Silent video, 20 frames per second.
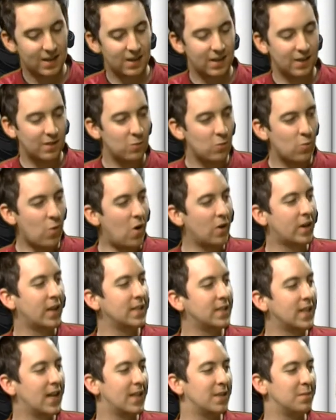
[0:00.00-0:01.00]

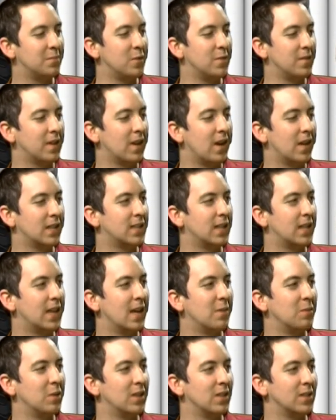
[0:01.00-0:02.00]
Walking Dead, moving on to
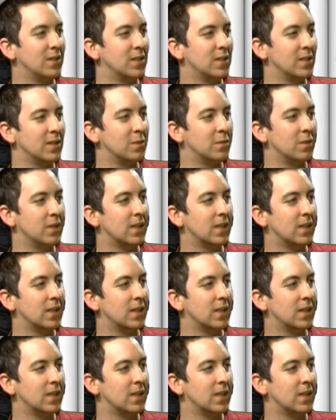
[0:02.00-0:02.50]
gaming news this week.